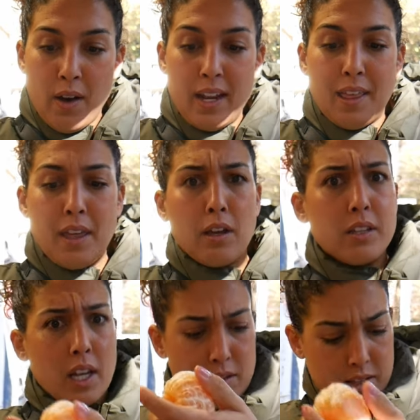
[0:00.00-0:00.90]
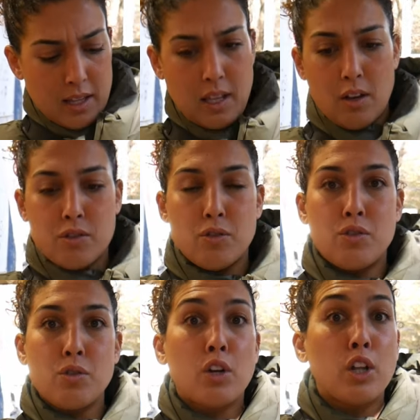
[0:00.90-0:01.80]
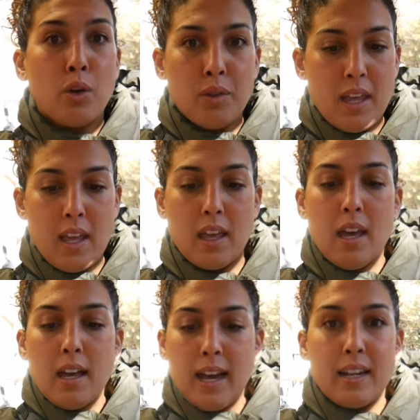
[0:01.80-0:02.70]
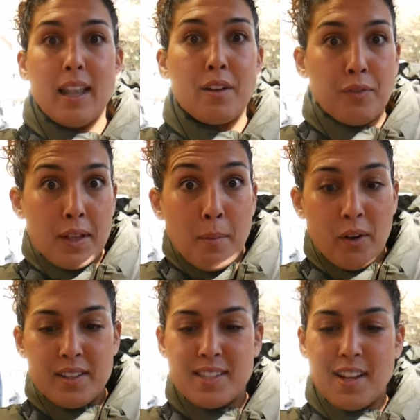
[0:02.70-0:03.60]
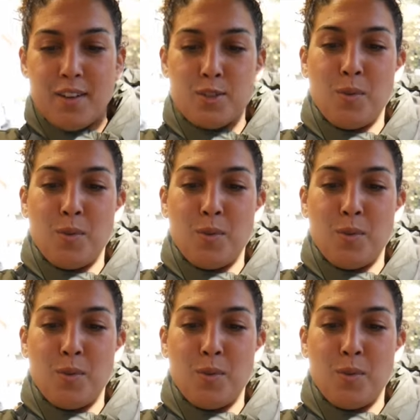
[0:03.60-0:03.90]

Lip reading: and I think on the other side they also do clothing, kind of like a flea market style as